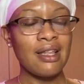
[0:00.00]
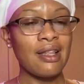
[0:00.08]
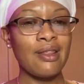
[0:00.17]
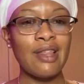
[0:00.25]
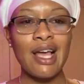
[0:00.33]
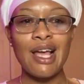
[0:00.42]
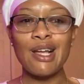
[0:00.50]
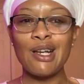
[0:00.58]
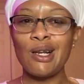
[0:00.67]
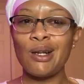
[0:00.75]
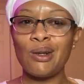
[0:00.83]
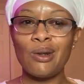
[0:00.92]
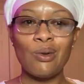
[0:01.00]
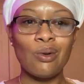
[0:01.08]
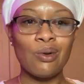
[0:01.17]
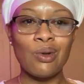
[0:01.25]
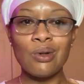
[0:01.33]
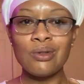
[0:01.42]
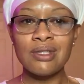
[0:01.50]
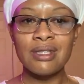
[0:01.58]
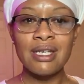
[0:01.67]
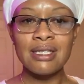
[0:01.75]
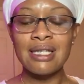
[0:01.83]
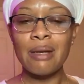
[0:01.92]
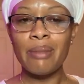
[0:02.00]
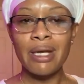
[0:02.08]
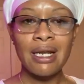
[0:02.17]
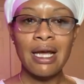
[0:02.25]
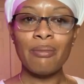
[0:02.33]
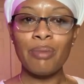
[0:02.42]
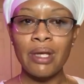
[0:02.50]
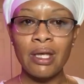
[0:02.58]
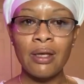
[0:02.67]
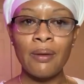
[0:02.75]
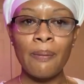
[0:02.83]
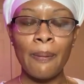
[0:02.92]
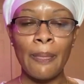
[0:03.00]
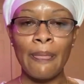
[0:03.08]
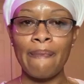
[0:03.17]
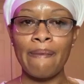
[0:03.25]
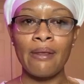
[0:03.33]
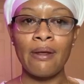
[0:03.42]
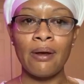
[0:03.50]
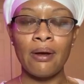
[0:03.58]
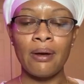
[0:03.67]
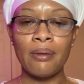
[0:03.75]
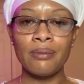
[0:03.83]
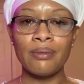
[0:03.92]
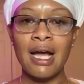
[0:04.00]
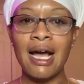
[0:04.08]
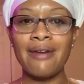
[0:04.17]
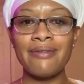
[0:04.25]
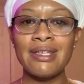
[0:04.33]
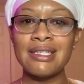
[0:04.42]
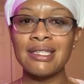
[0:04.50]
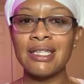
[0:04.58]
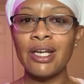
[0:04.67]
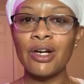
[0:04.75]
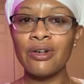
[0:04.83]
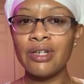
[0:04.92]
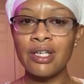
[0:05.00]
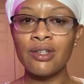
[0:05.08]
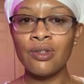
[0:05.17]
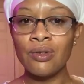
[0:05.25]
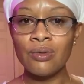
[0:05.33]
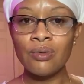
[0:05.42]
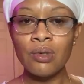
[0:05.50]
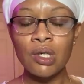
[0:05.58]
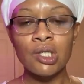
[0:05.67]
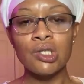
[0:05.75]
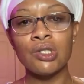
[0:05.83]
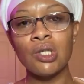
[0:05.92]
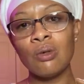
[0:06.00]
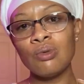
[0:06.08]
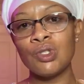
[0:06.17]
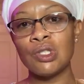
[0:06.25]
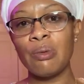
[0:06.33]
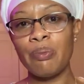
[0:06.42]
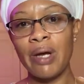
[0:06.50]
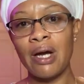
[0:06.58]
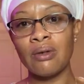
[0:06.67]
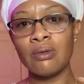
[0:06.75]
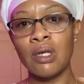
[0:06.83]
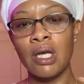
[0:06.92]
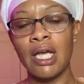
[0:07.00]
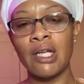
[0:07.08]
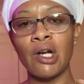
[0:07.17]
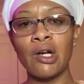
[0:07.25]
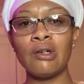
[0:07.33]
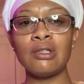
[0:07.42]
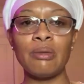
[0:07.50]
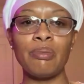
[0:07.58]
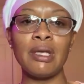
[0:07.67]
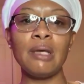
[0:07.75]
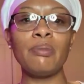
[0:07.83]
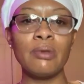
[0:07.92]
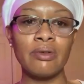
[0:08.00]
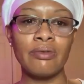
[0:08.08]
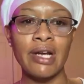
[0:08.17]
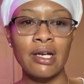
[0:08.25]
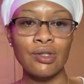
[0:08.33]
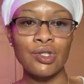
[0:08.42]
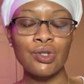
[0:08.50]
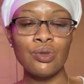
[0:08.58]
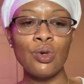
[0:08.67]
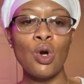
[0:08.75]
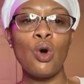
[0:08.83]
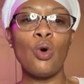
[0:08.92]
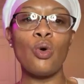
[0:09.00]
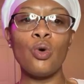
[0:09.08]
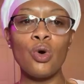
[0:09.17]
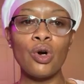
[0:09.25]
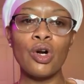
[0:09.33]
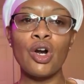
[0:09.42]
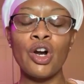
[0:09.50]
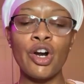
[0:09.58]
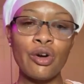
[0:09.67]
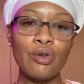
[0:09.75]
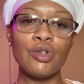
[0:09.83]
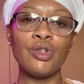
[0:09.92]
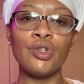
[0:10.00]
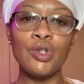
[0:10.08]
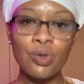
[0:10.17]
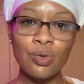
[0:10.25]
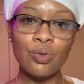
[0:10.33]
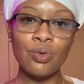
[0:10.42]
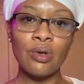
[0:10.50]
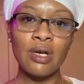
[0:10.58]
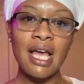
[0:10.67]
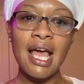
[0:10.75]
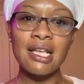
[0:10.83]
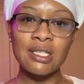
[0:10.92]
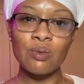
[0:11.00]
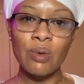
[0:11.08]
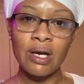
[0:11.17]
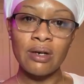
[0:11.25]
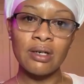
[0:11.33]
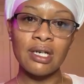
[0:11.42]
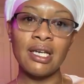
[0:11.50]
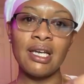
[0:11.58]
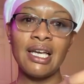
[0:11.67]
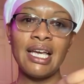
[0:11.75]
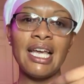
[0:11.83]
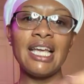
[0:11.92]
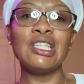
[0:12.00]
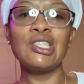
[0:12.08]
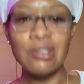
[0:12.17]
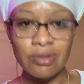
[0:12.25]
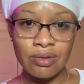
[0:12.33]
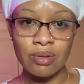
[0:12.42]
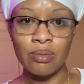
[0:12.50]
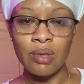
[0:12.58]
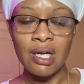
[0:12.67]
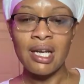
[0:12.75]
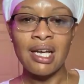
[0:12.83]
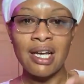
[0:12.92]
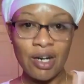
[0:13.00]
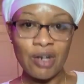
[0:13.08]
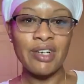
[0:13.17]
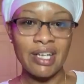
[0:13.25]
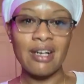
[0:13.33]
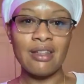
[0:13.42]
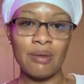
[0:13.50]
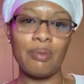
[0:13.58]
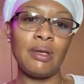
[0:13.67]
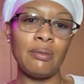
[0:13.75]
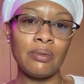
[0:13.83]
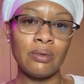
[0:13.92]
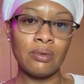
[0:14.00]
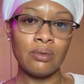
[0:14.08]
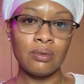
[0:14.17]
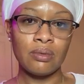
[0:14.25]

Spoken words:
that those things that may not be obviously hurting you don't jump out and hurt the people around you or hurt you as well, interim hurting other people.